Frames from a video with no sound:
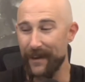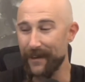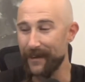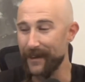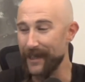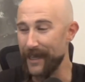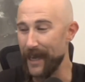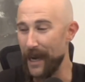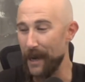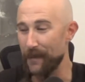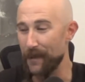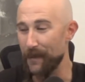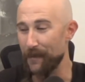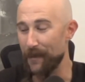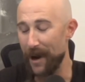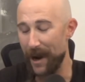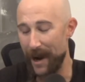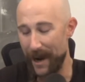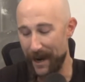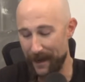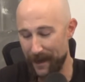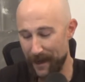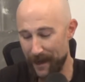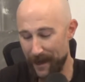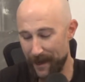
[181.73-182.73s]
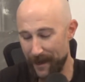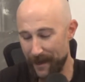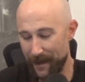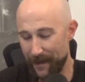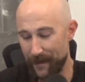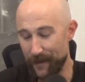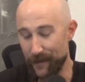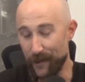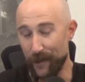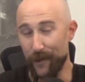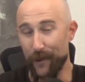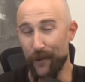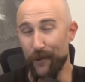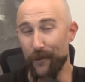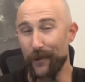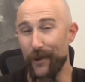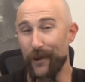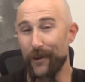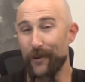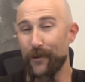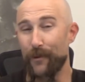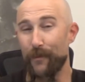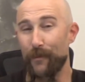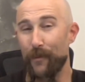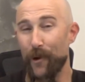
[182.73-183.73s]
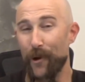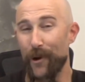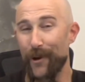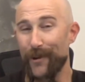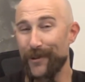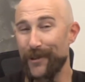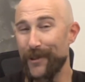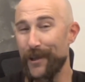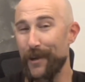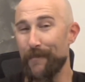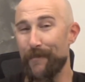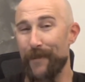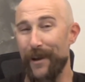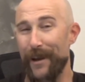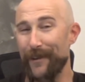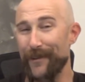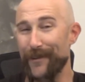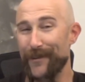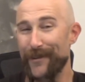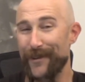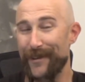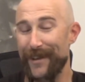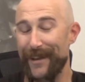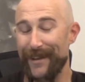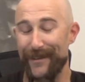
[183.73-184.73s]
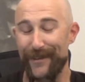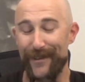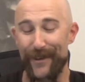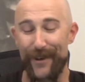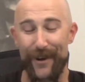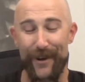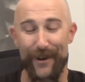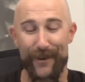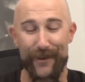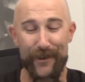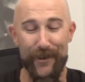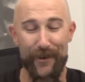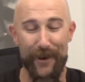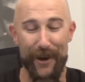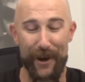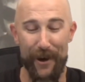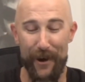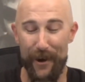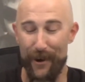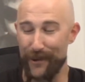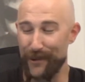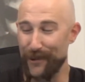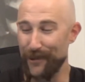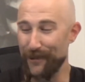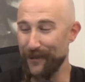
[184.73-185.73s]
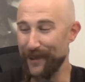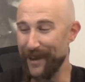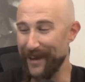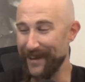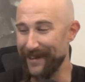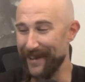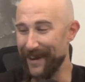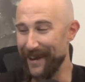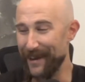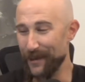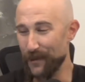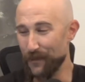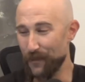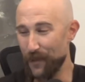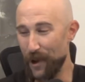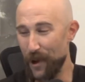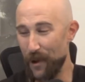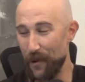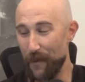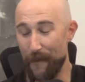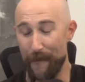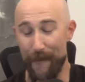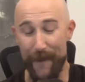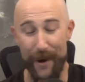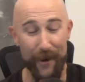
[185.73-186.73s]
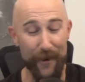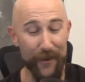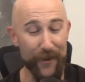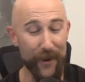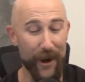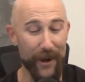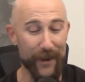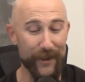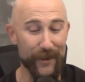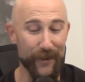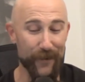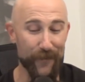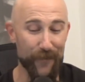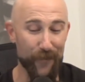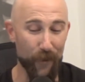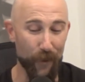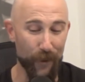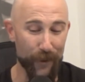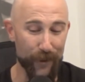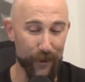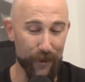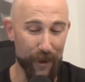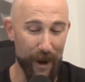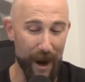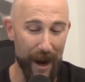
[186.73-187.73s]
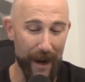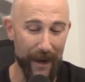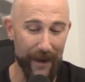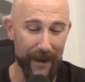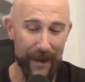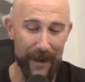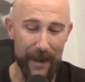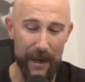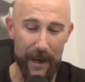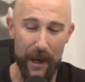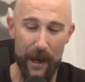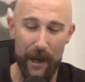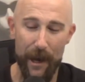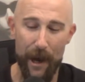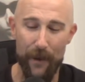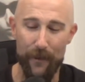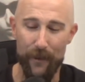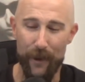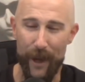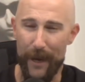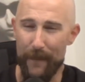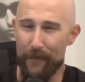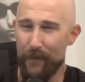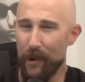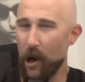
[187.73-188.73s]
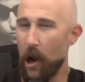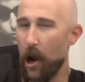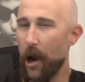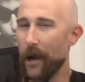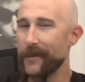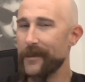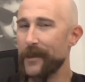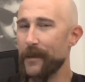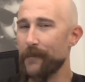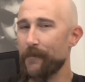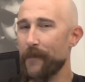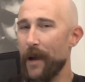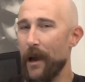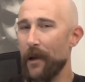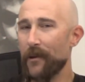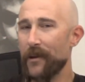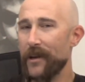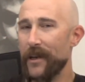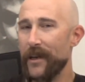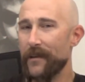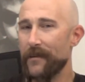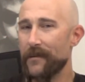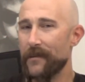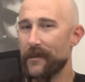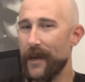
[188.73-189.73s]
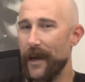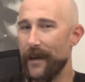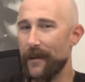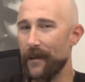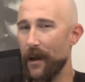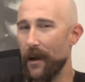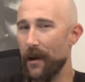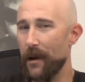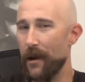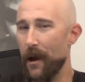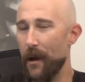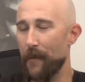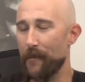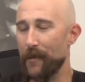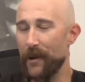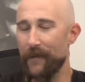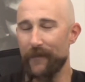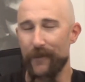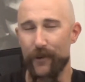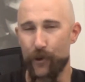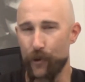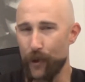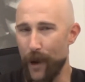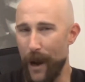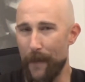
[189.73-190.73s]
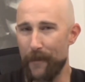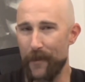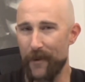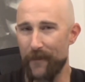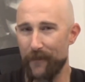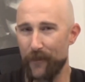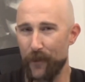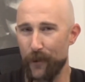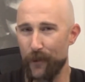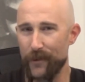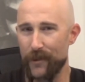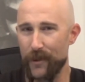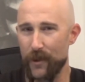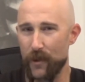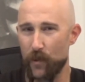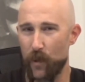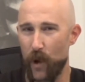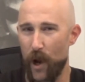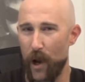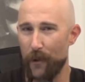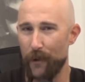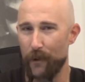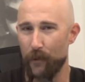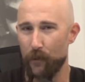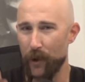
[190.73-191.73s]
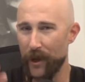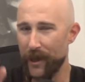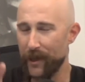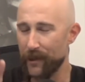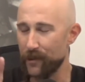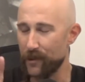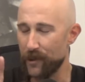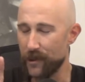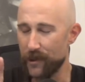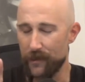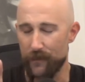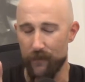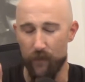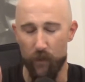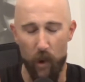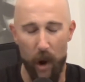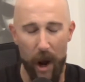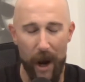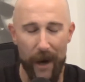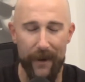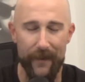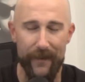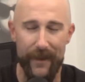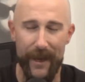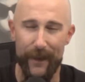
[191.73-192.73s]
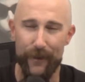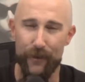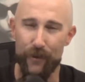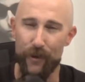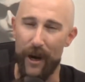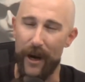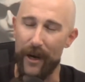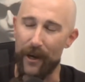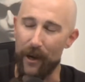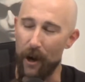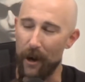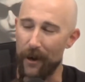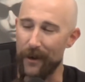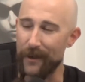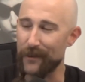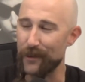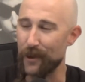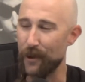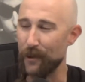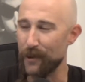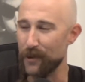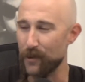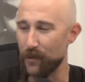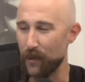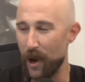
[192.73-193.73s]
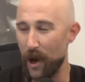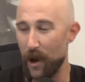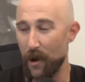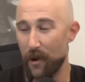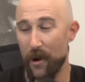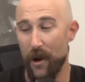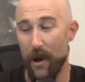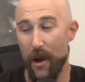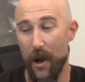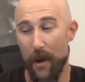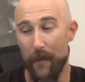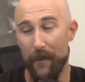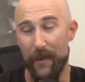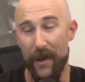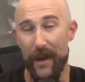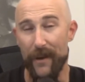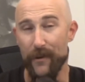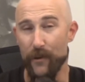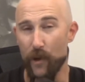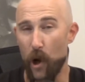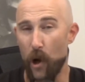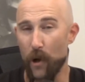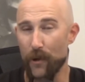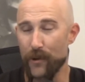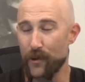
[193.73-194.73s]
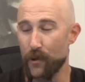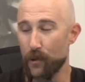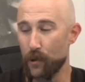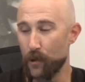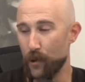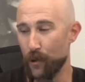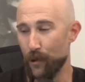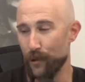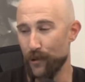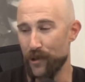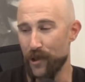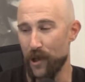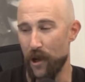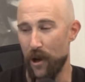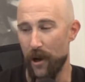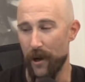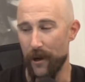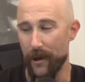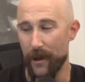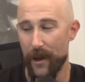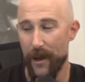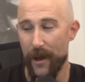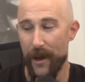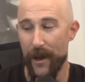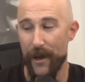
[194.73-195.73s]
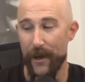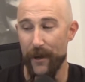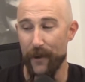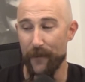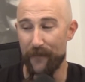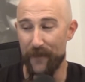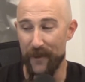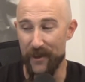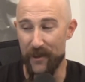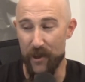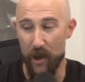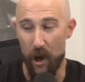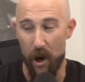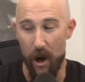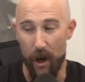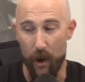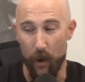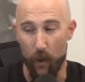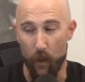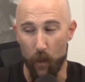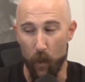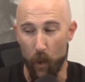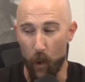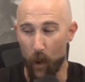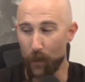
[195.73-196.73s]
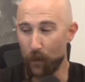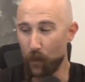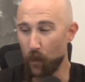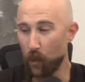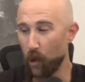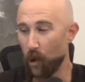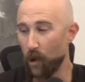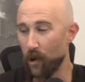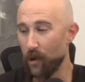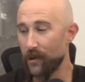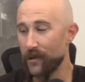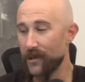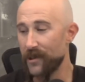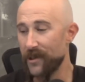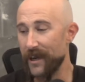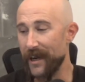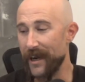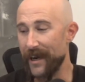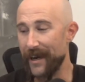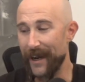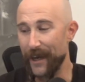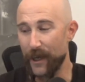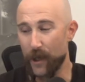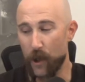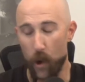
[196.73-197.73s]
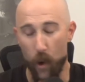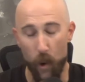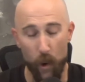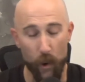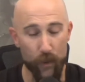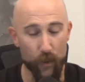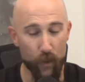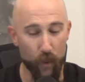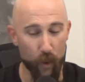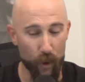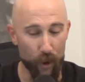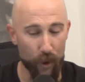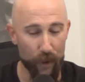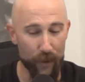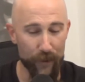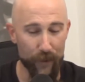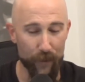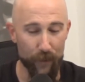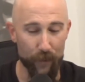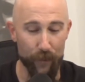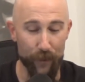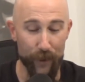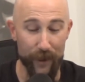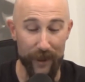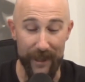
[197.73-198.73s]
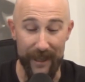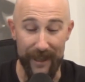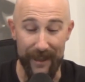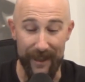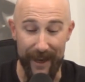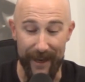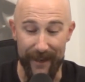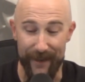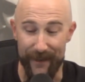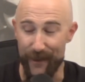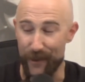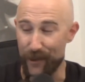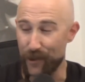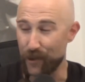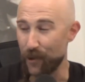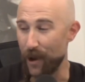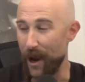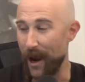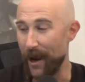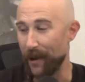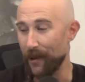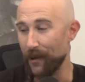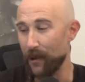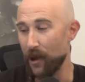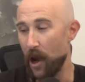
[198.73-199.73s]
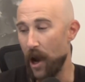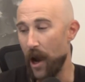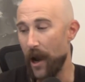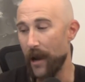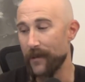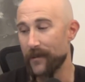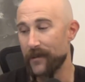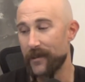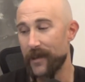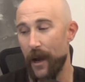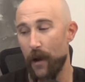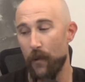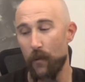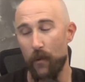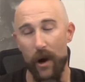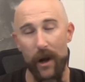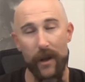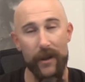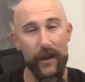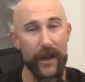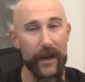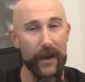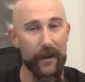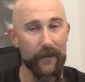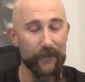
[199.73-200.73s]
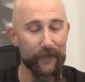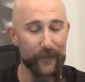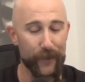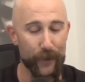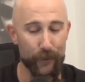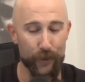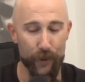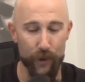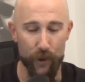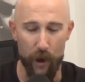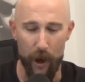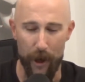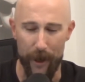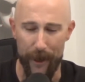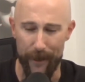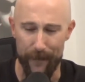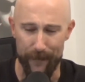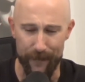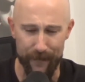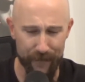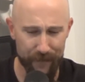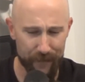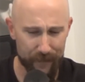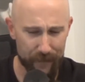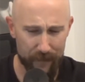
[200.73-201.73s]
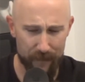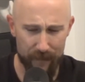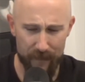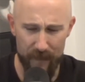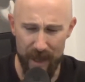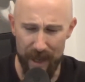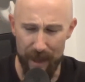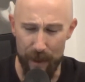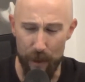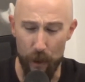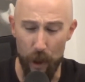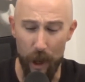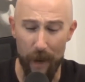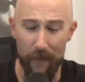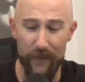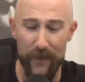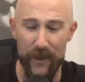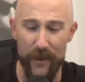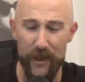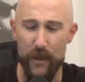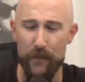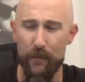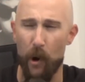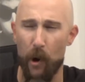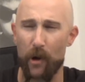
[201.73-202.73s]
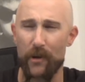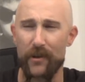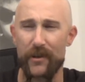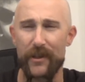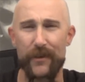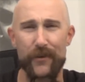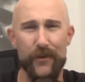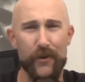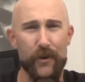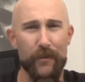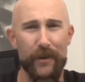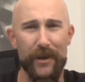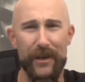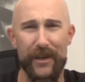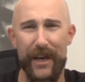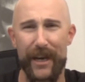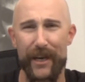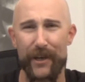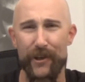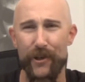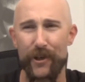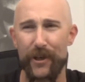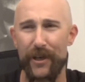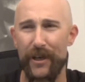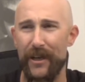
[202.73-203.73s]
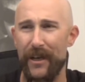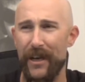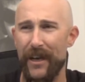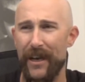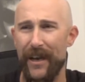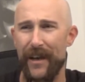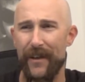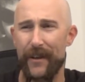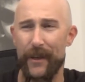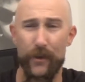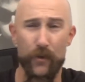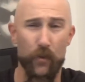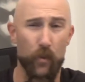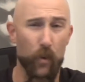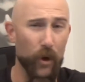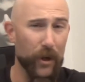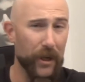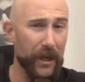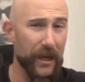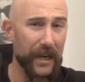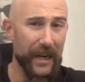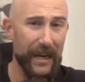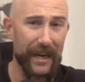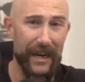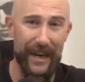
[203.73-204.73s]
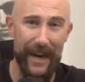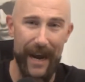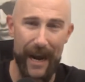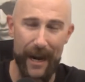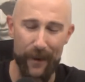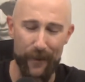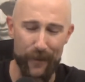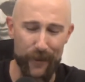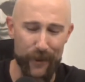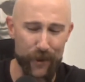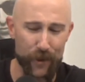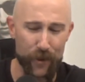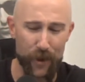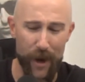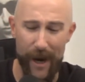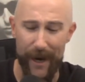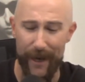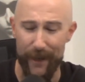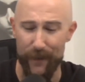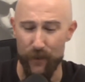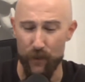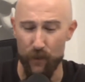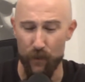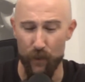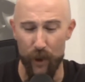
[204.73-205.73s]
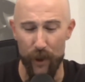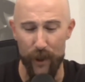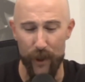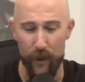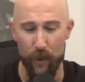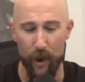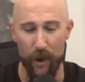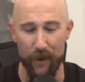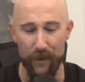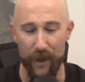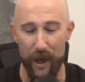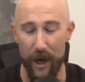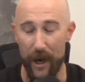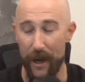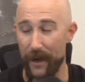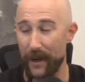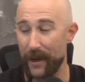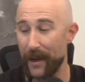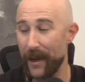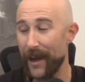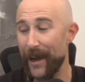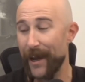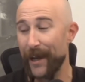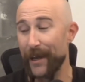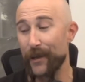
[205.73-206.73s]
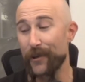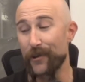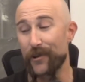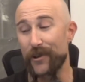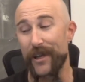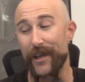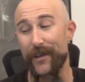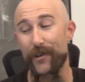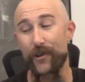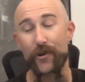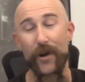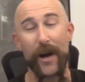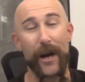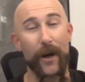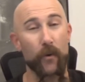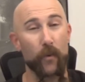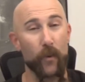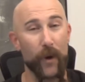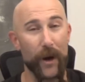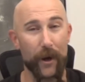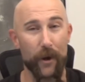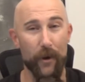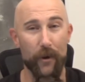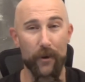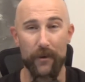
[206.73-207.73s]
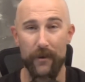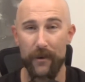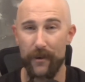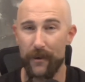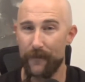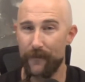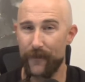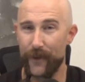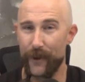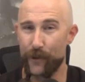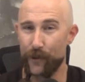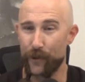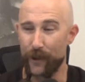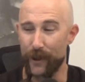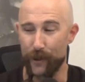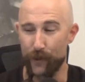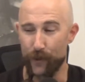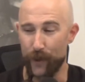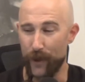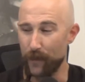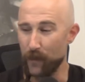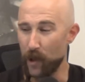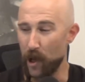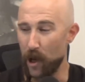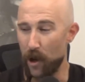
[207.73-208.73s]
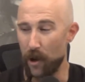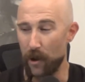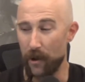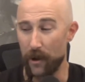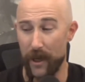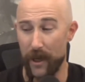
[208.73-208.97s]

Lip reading: came to mind. There's a little lyrical burn on Skip Bayless in that song, so I also like that as well. Marathon is your fourth track. Light but haunting melody. It's got a bit of a trap influence as well, and Rick is just rocking that track on his own as well. But that is also a cool song. Your fifth song, Warm Words in a Cold World. Really like this track a lot. It's got Wale and Future on it. Love the sparse instrumentation that's working in and out of this track. It's really well done. Your sixth track, Wiggle, featuring Dream Doll,